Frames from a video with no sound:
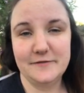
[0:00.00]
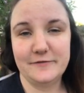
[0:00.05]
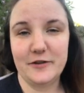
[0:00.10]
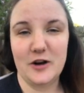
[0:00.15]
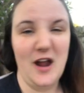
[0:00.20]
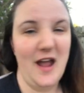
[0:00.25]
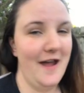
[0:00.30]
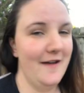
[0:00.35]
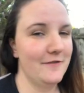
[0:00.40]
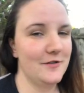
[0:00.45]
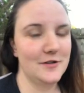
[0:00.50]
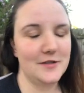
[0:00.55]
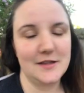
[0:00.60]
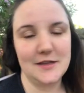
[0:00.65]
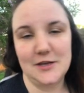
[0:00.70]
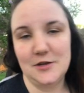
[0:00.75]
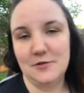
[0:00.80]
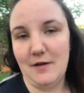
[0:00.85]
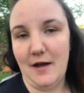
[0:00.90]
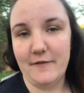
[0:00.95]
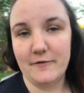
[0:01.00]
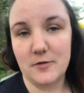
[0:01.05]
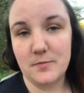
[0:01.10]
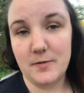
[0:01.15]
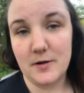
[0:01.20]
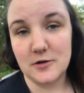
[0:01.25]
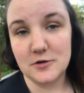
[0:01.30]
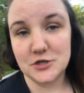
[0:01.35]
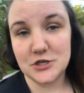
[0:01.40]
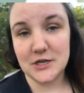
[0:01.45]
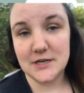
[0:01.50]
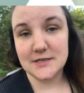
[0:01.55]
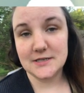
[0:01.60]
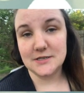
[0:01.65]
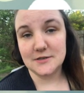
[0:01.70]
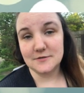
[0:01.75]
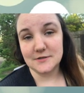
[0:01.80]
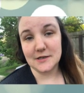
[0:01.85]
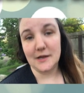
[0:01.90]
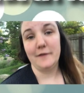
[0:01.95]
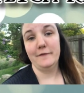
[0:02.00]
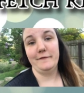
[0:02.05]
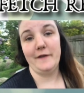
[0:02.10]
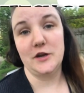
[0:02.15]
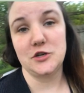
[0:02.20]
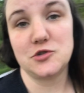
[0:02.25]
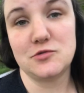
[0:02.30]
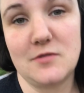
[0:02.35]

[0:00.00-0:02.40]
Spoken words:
for everything you ever purchased using Fetch